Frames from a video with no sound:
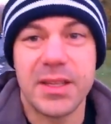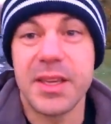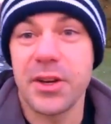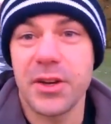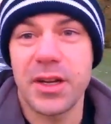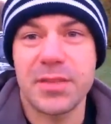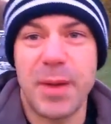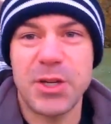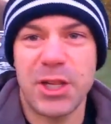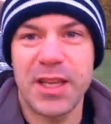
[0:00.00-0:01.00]
year
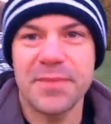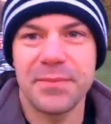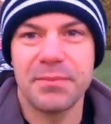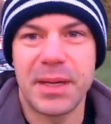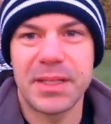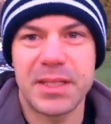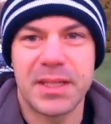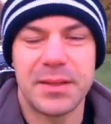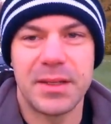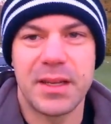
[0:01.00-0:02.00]
especially, but
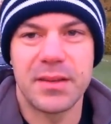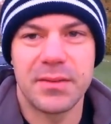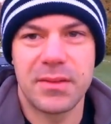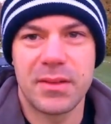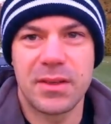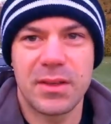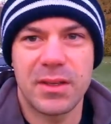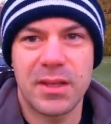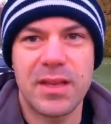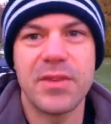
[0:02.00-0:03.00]

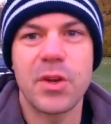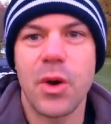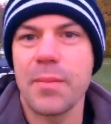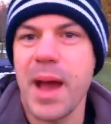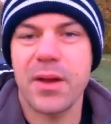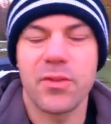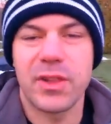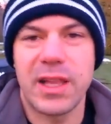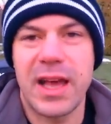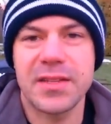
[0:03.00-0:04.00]
even going back
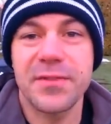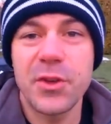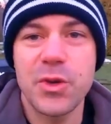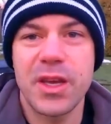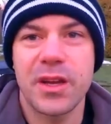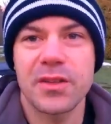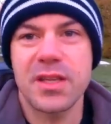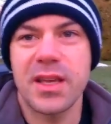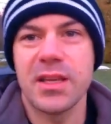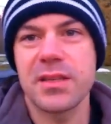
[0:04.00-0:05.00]
over the last few
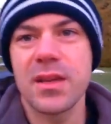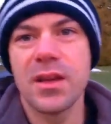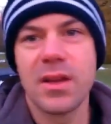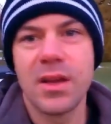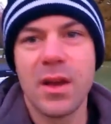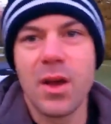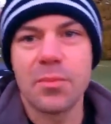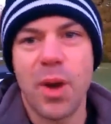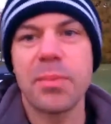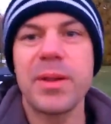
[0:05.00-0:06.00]
years, is
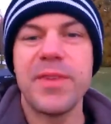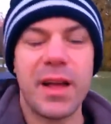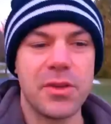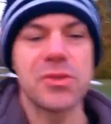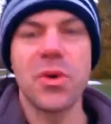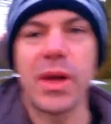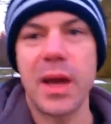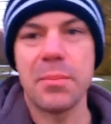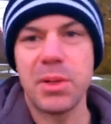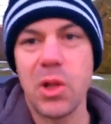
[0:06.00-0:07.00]
property values going
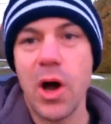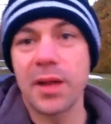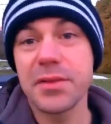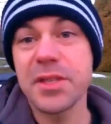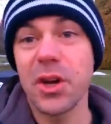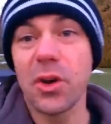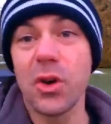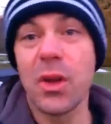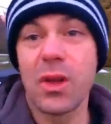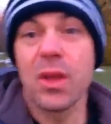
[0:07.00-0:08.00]
up a lot. So
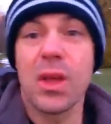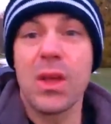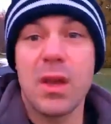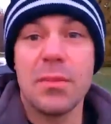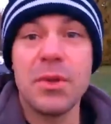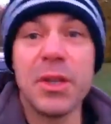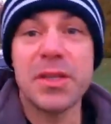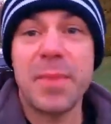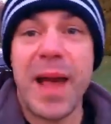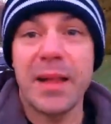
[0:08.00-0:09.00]

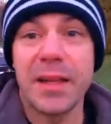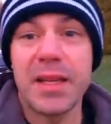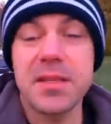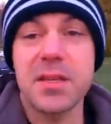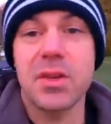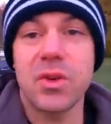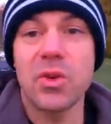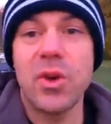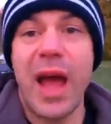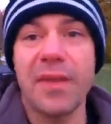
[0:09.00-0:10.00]
municipalities
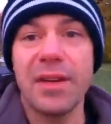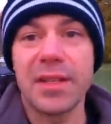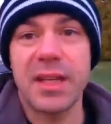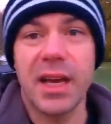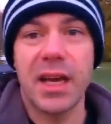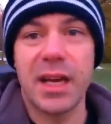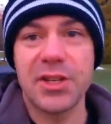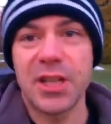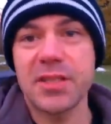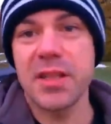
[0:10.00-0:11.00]
who haven't
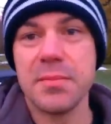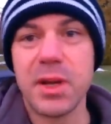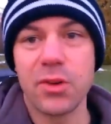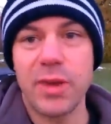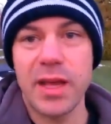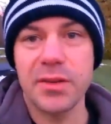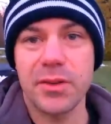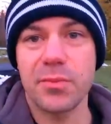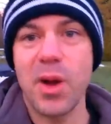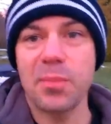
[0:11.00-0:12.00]
adjusted the mill rate or
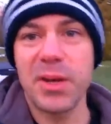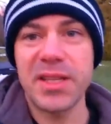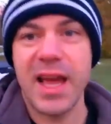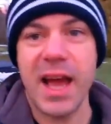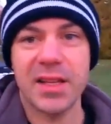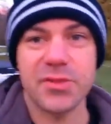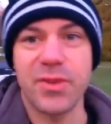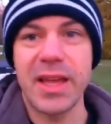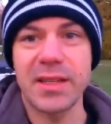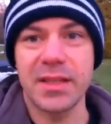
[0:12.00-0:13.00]
the property tax
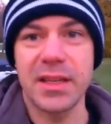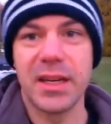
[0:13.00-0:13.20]
rate